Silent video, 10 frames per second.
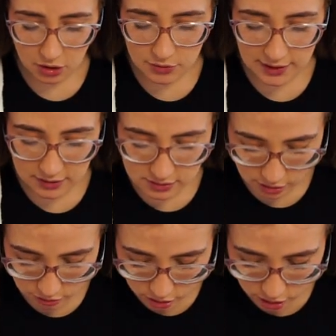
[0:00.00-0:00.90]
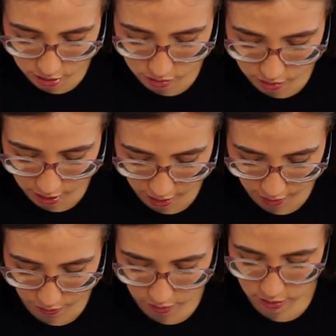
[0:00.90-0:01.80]
Oh, they are so cute
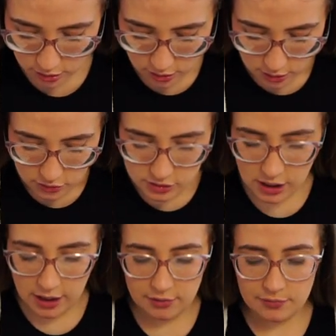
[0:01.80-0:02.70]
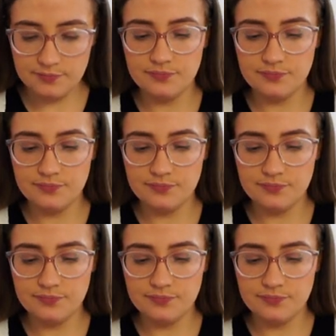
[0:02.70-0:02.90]
though. So,